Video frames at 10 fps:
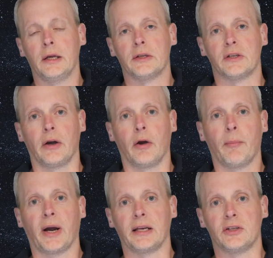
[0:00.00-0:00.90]
So a
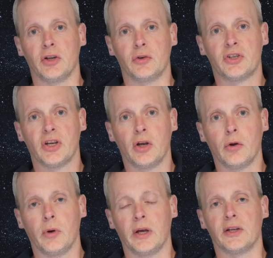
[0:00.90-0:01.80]
magnitude
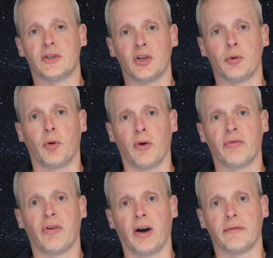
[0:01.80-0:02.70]
2 is
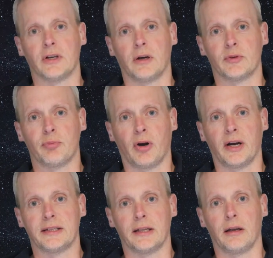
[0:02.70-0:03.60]
2.5 times
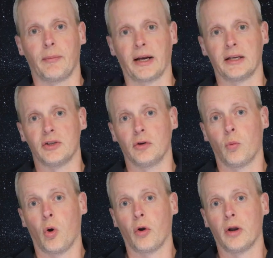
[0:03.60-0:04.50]
brighter than a magnitude
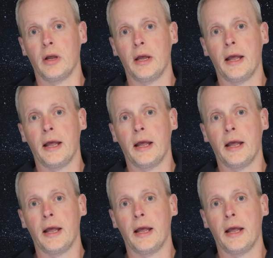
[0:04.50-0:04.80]
1,